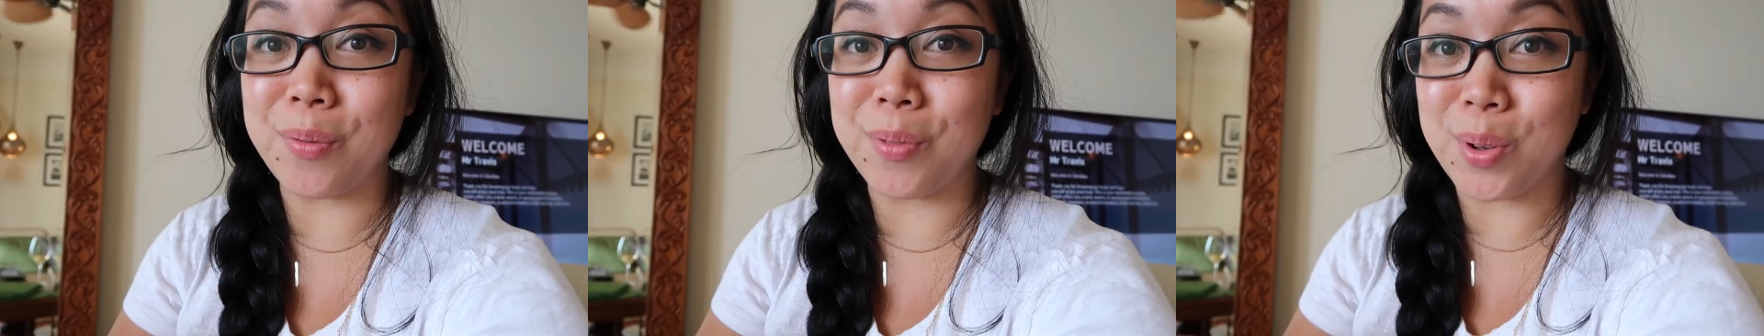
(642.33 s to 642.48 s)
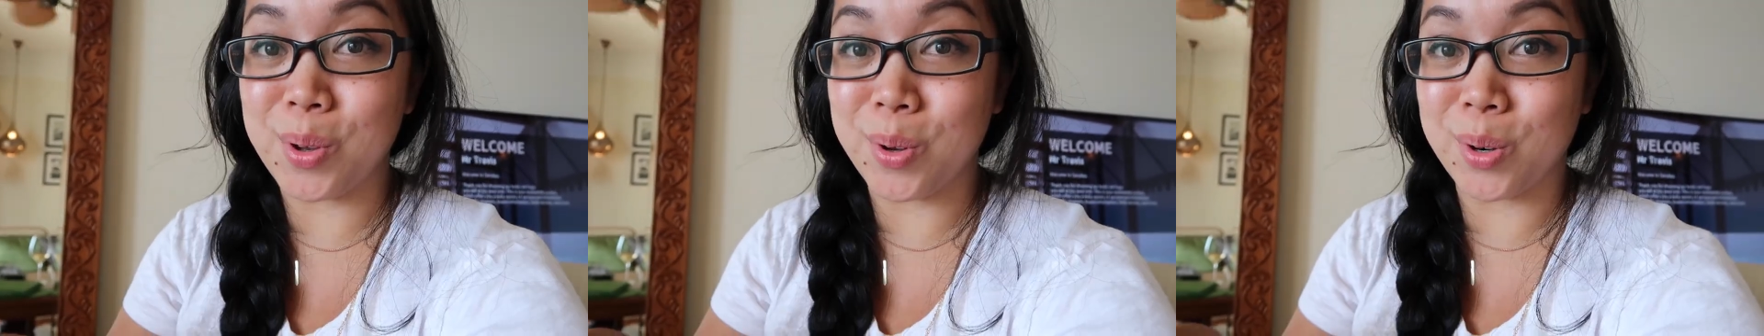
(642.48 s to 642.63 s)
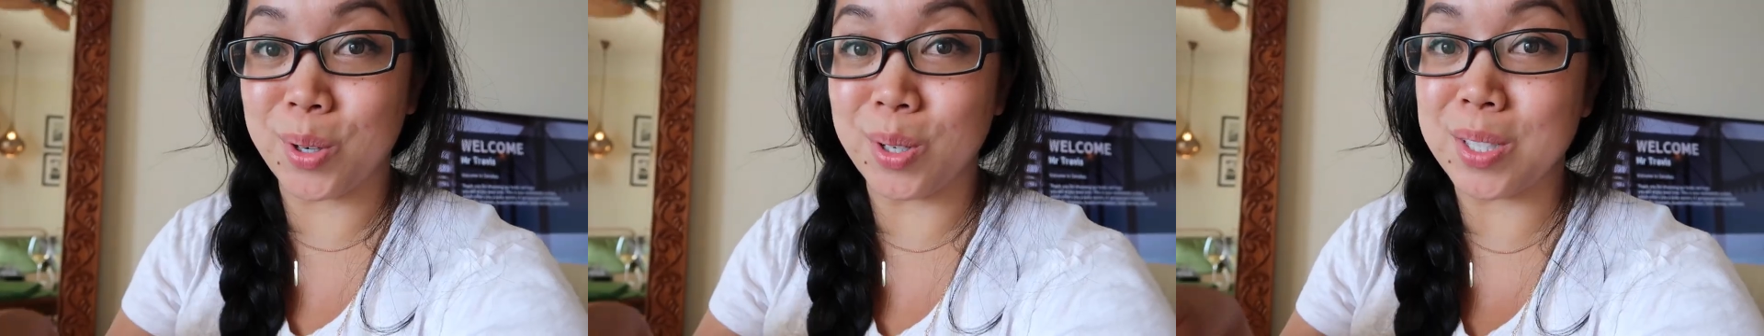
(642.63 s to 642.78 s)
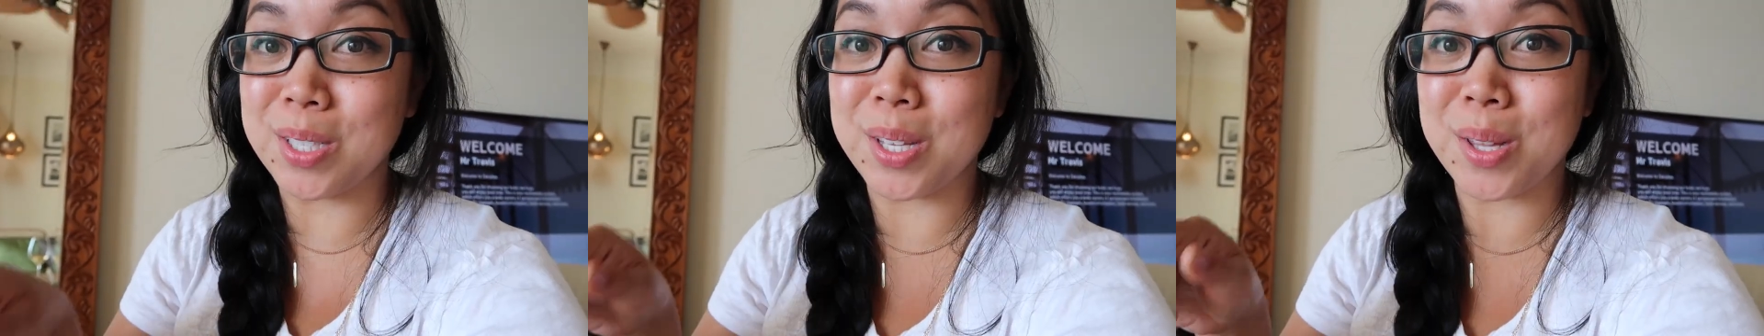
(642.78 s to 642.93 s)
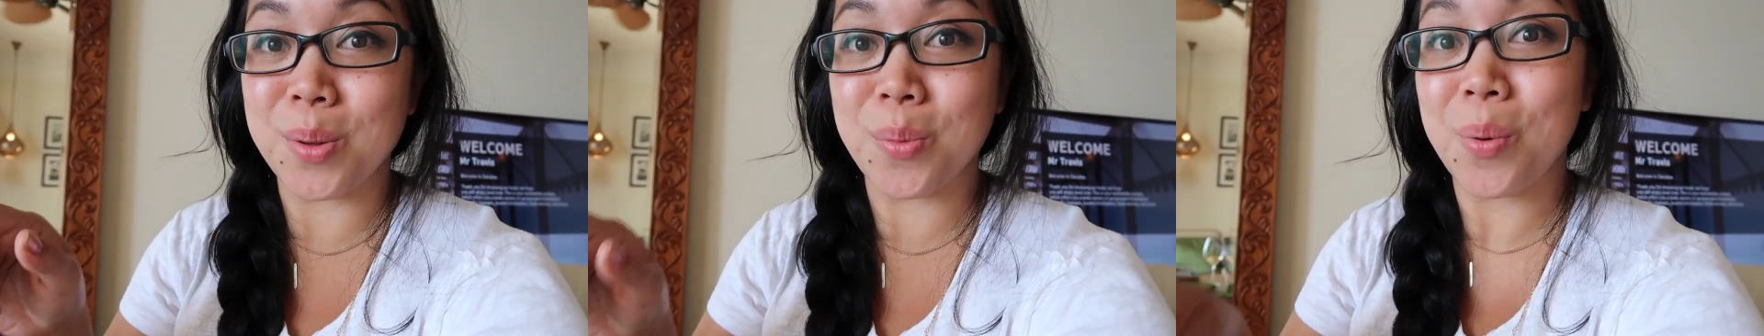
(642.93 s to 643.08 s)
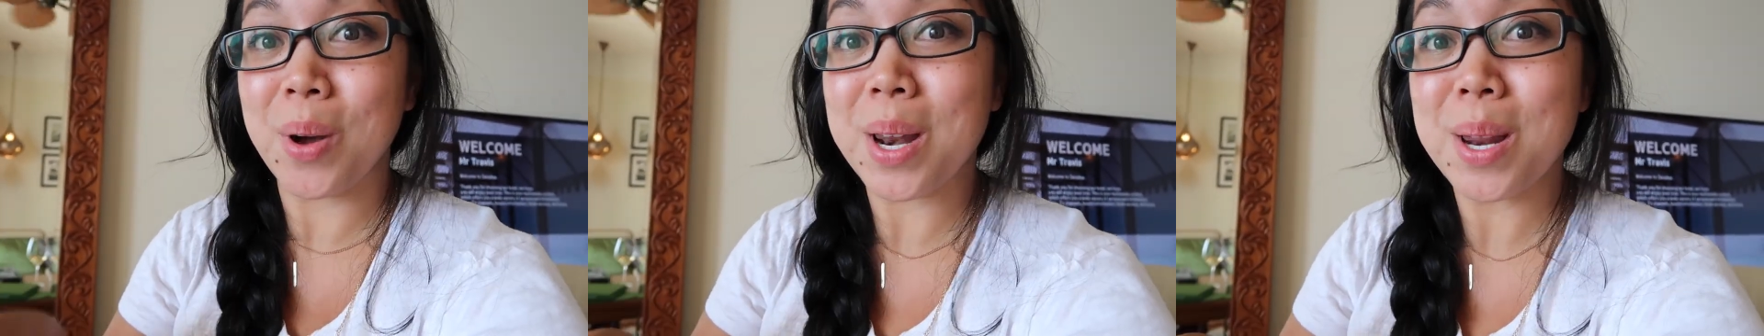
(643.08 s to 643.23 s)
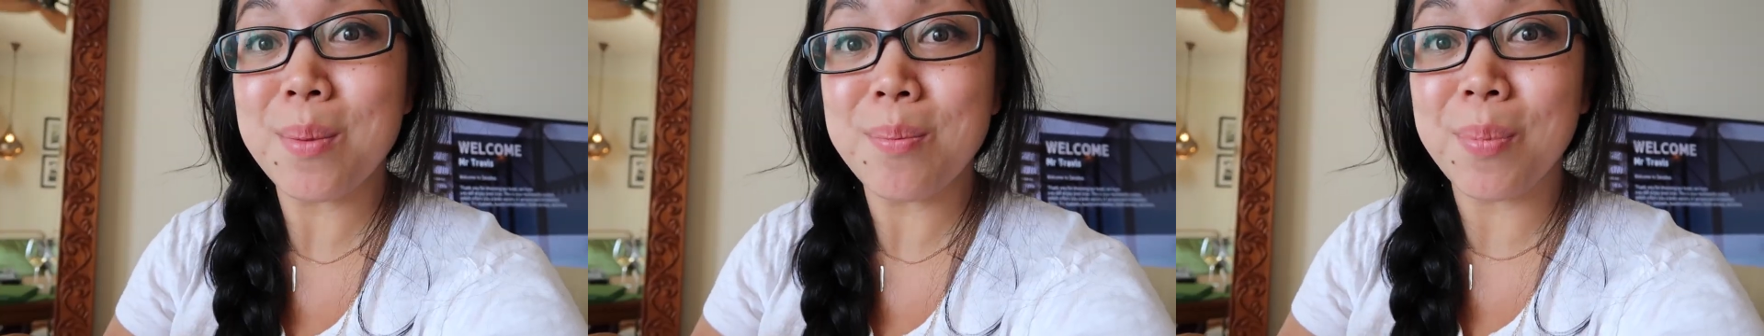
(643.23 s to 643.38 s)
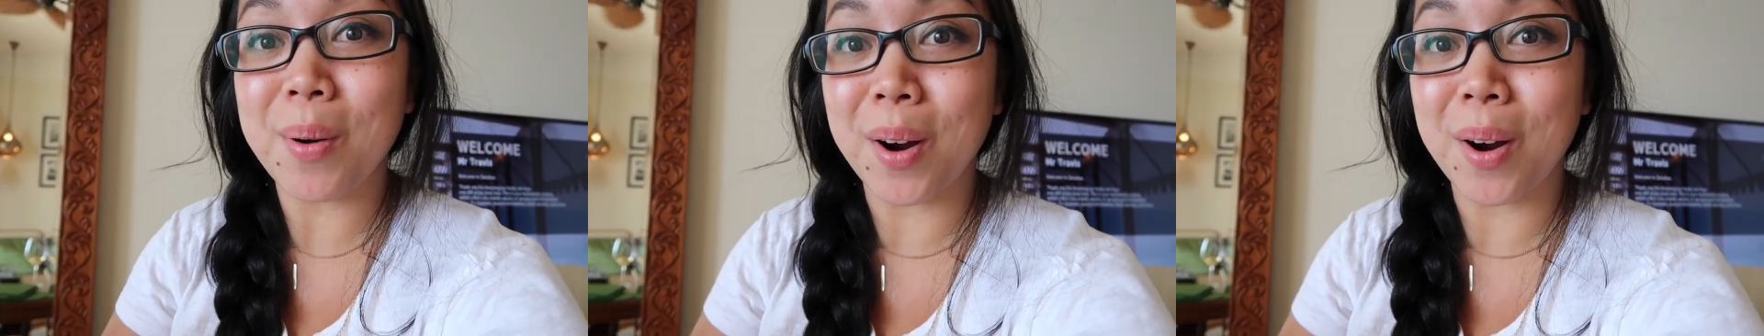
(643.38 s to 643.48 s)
A few girls in the wedding